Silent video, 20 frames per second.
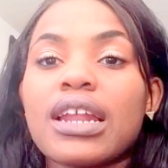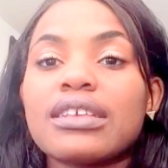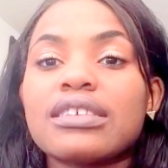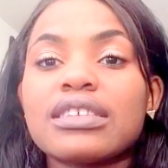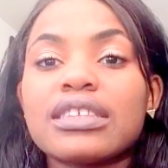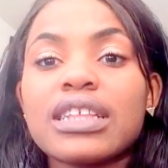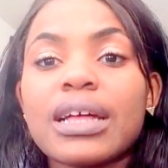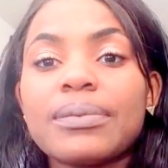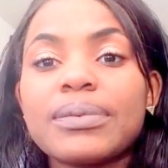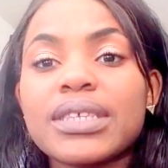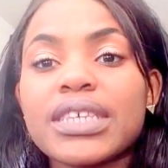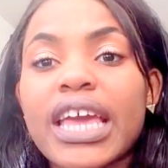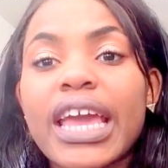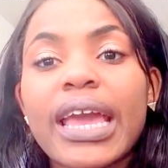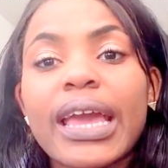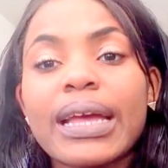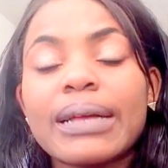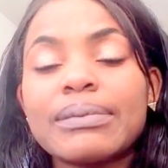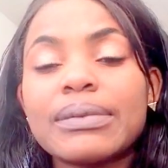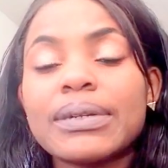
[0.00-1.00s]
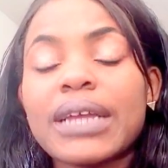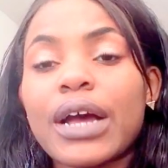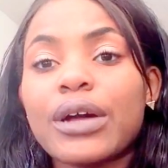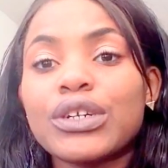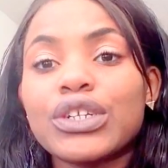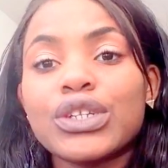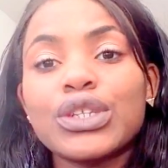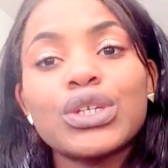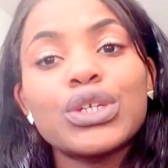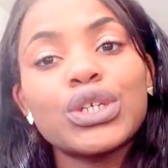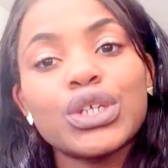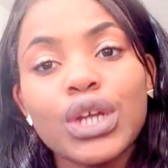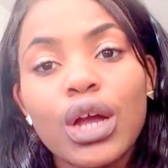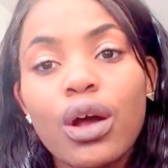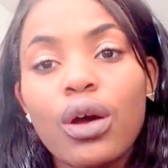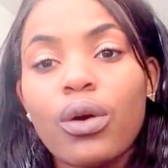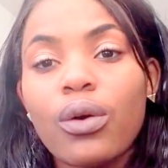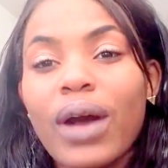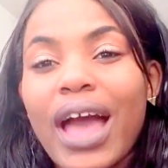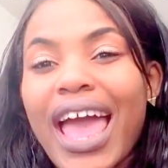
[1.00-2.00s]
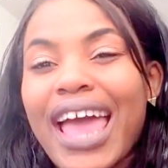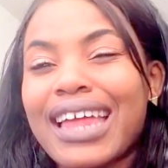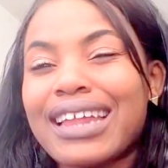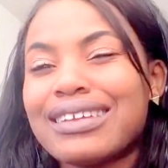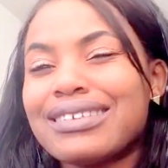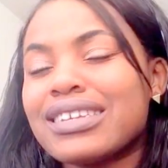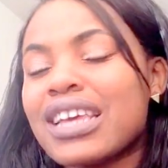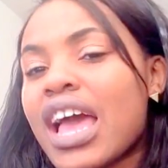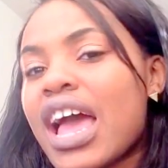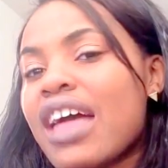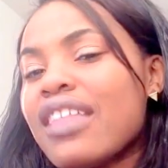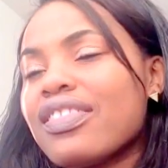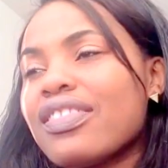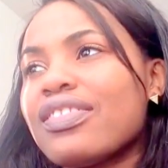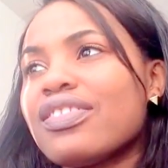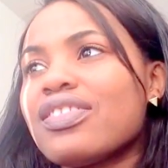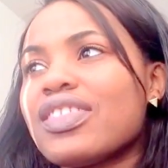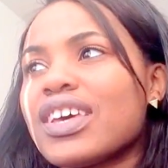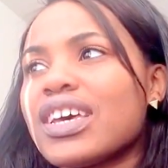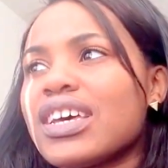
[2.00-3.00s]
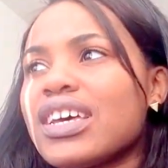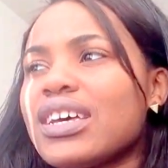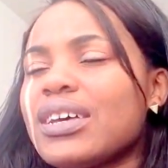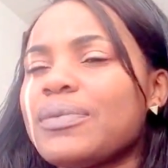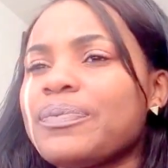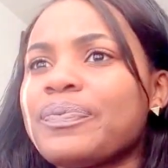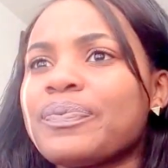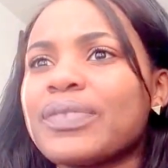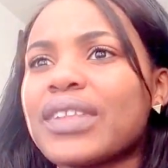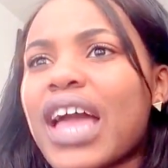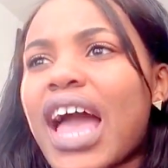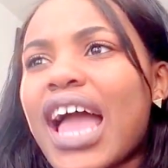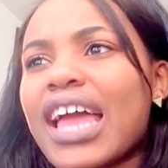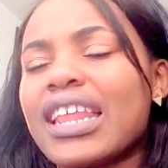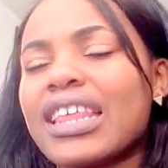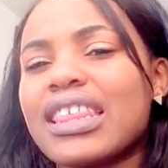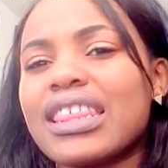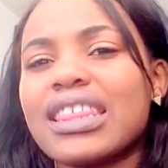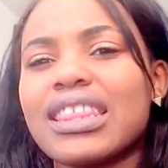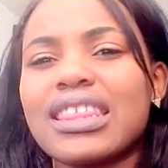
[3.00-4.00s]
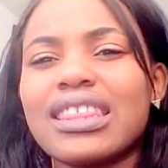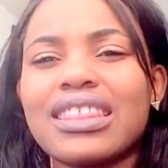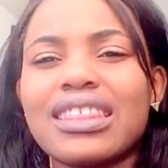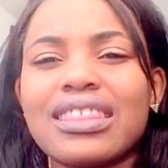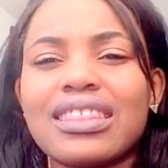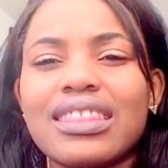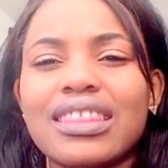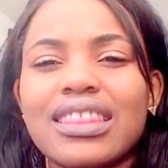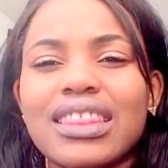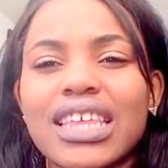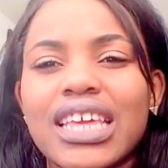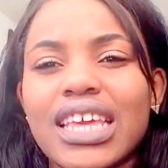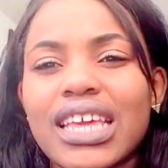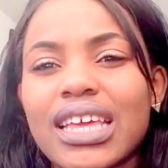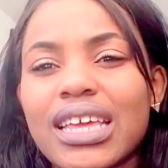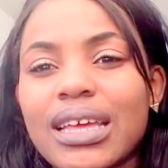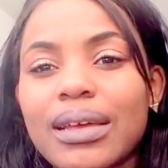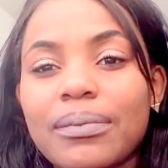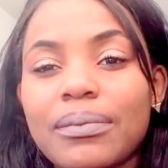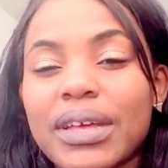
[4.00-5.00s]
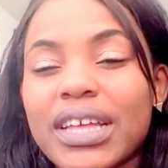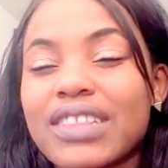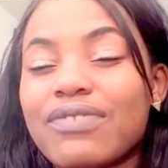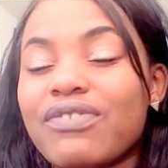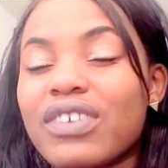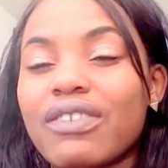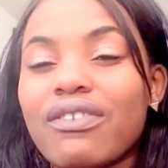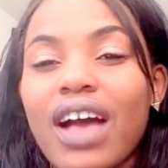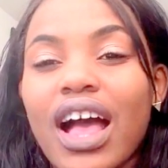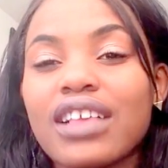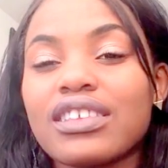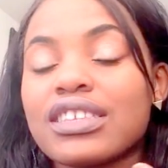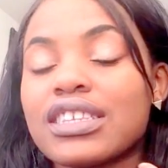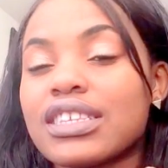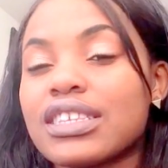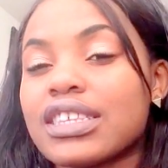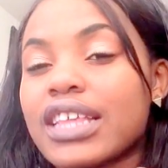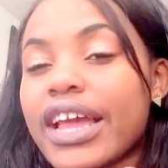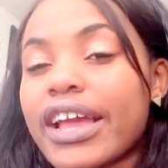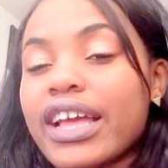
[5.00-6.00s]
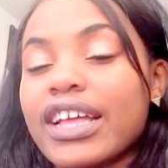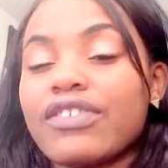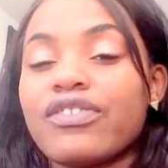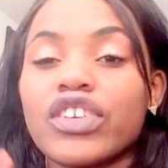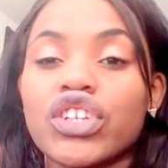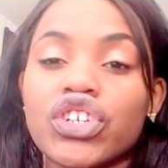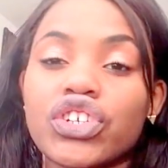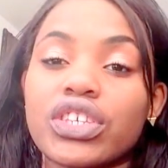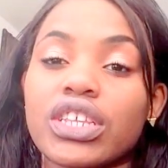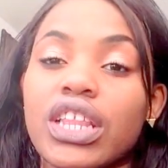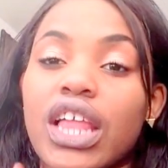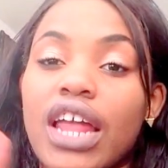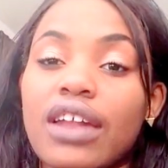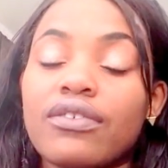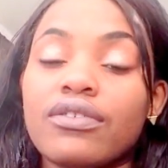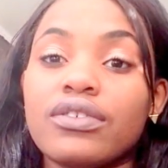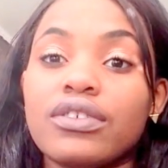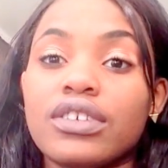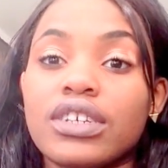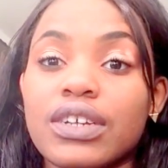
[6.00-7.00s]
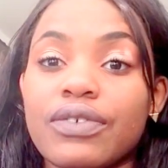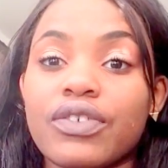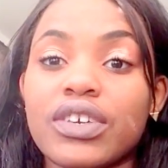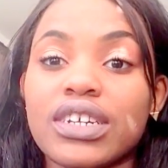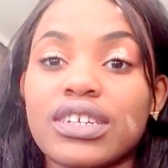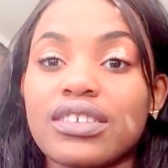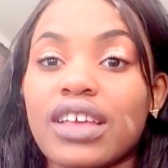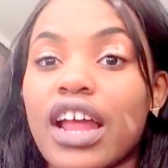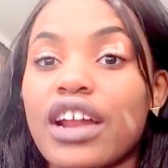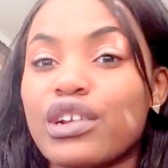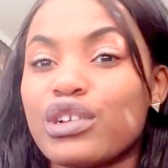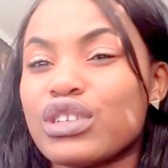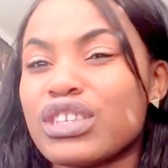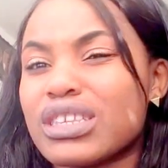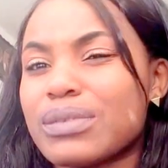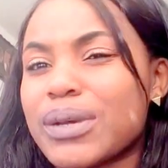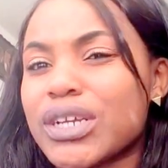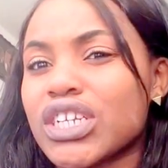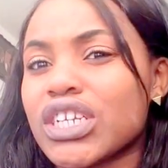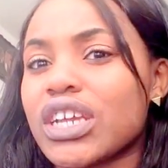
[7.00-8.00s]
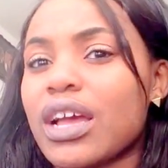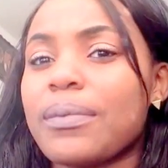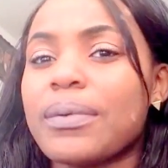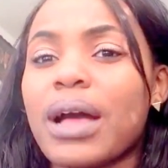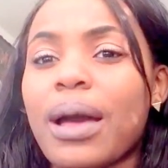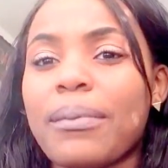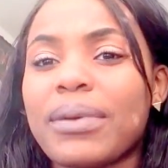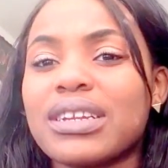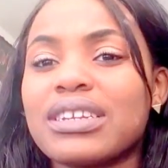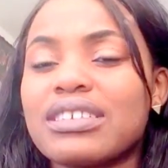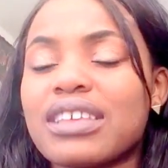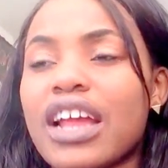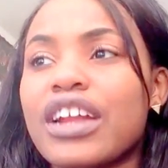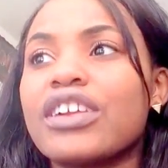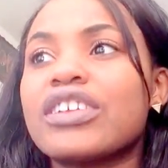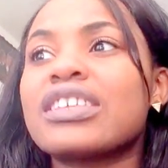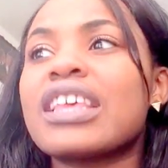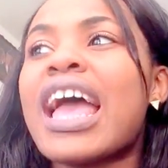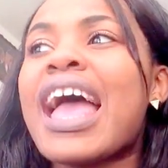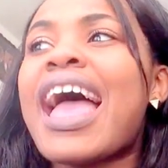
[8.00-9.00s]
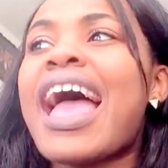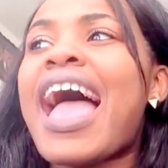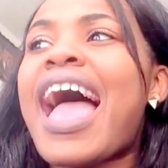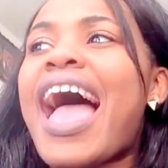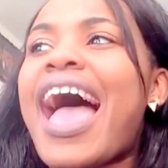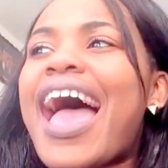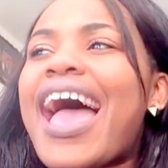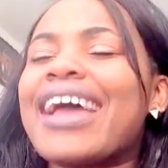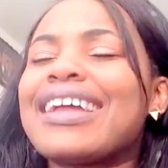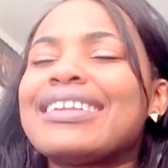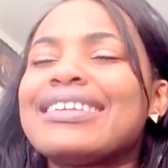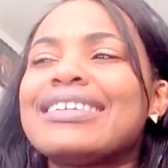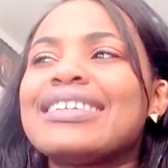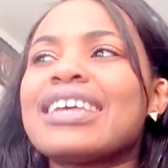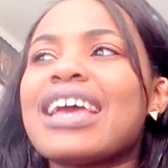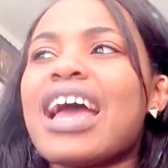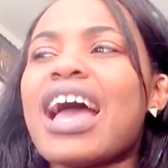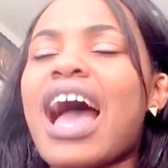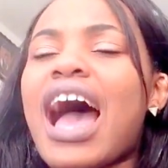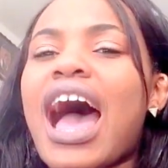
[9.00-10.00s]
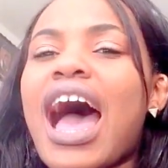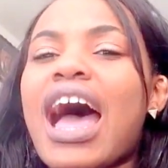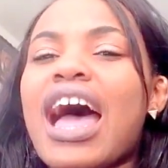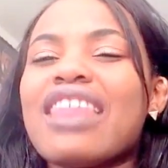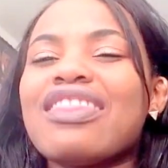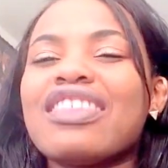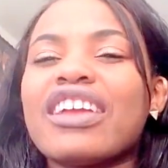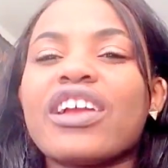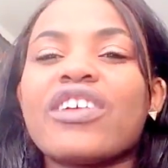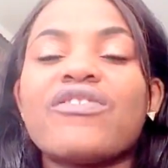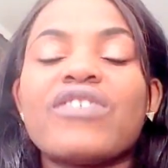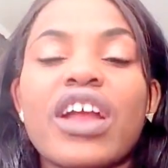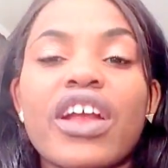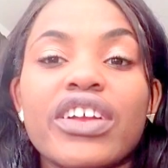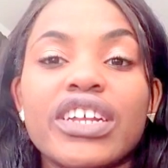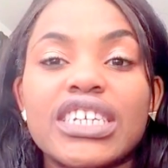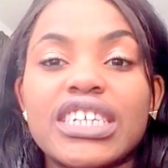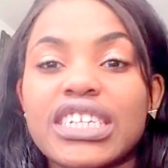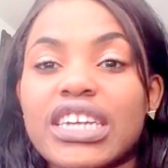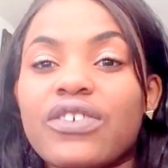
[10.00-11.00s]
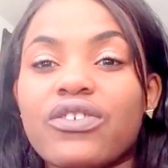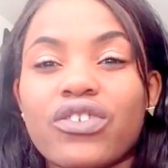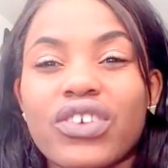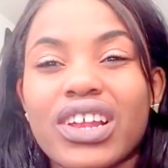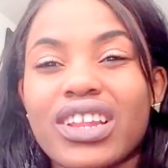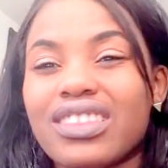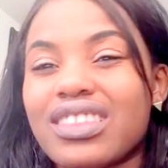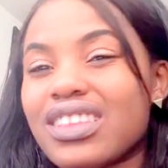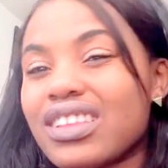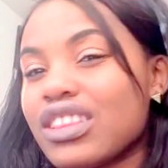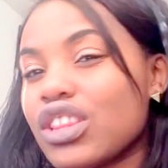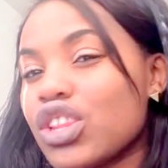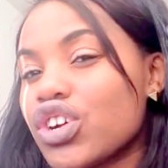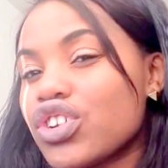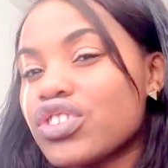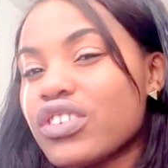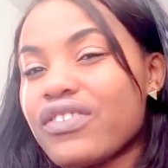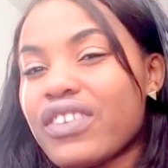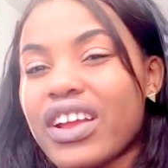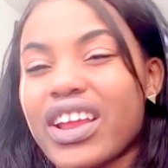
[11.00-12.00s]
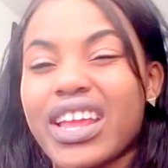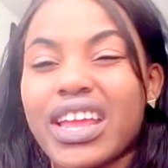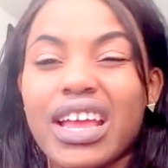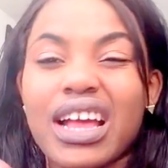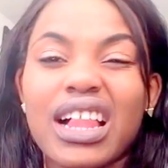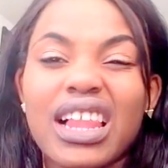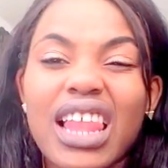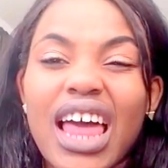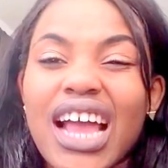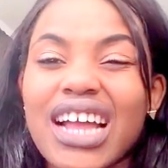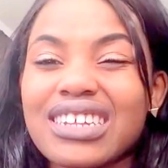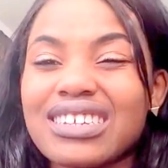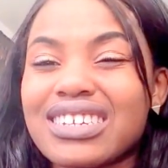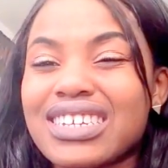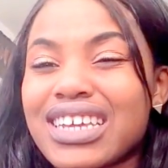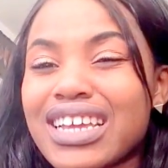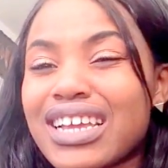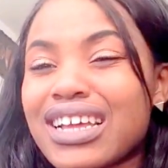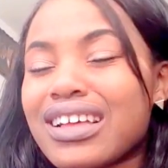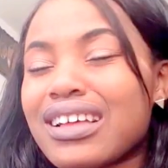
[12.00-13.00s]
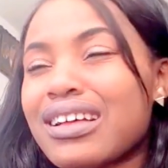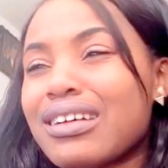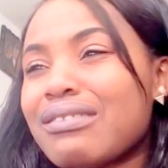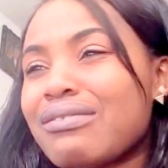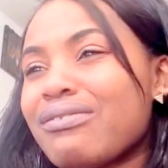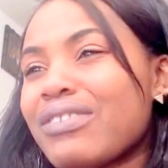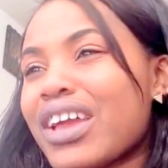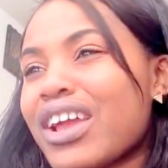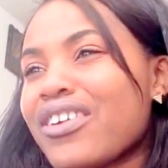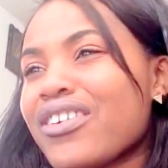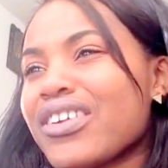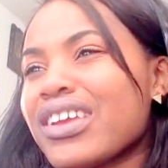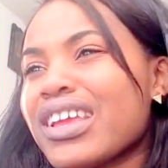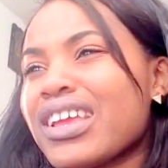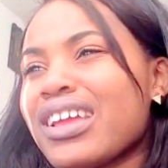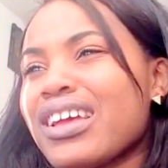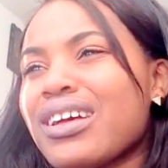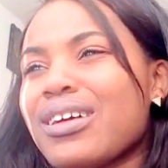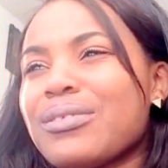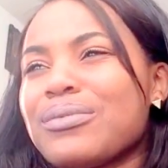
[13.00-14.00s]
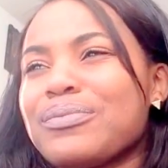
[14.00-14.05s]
of celebs came out to the show, and the kind of theme, V-Files is like, it features a lot of different designers, especially upcoming designers, and they're very different. The looks are very eclectic, very